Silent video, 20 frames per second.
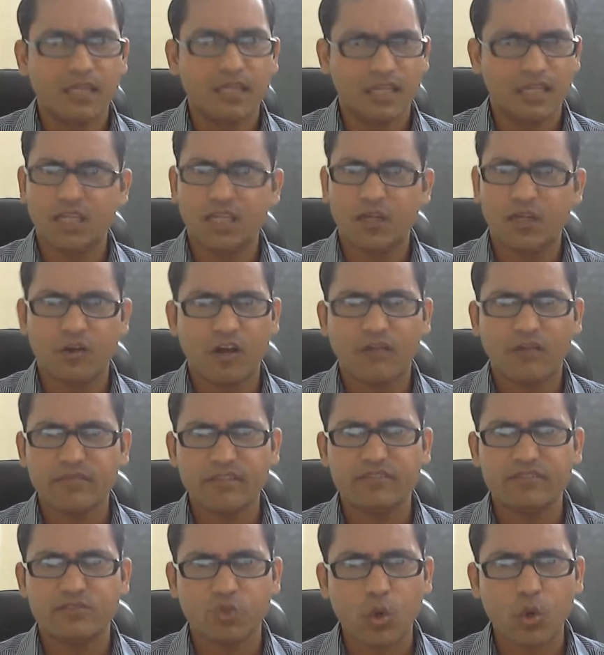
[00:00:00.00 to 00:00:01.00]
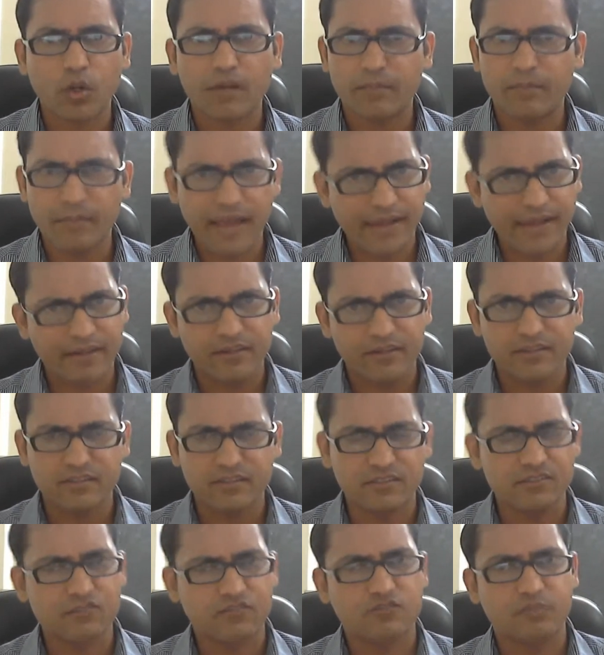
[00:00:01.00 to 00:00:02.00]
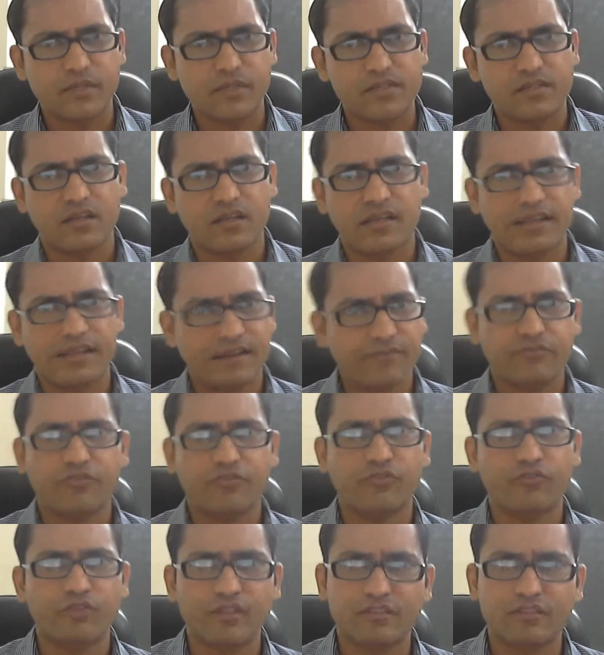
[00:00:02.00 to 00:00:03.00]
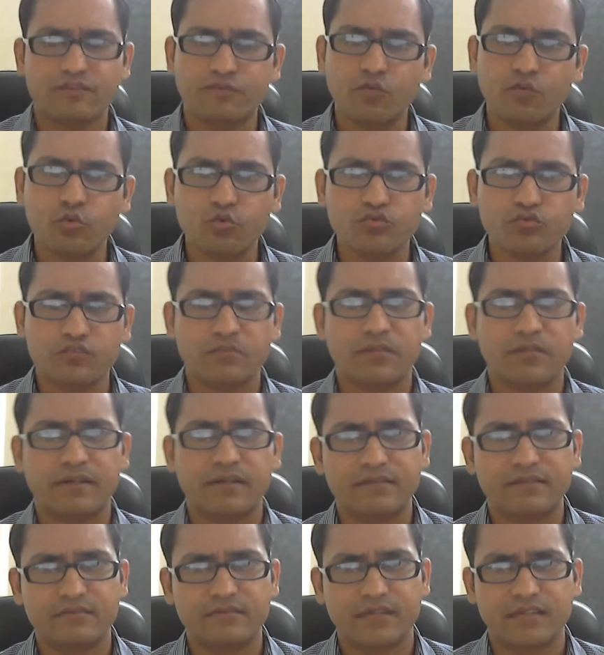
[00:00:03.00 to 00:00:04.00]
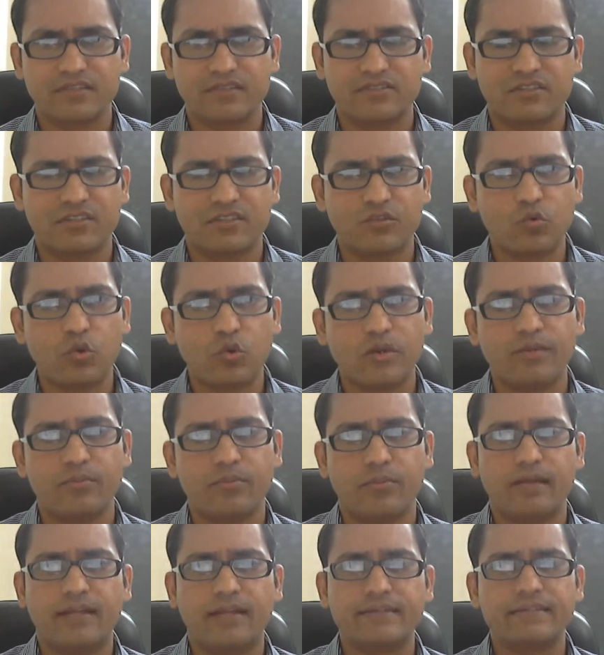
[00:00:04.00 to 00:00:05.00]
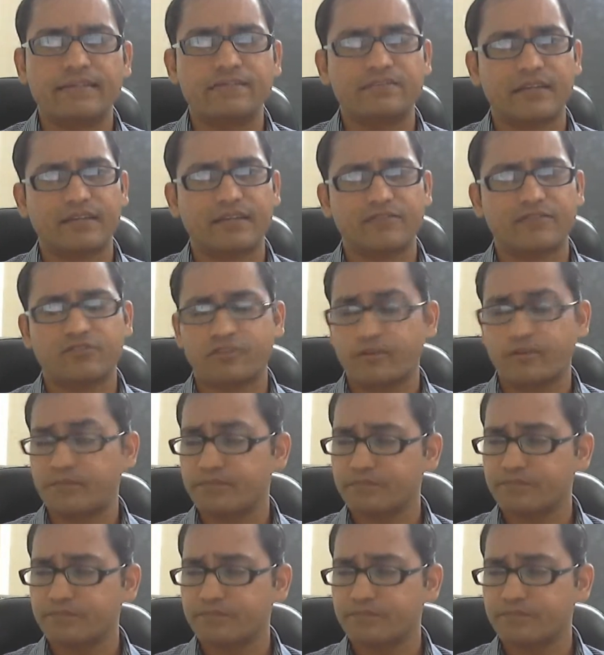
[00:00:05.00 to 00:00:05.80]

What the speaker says: Economy is totally battered, you know, especially after this Fukushima disaster, nuclear plant disaster.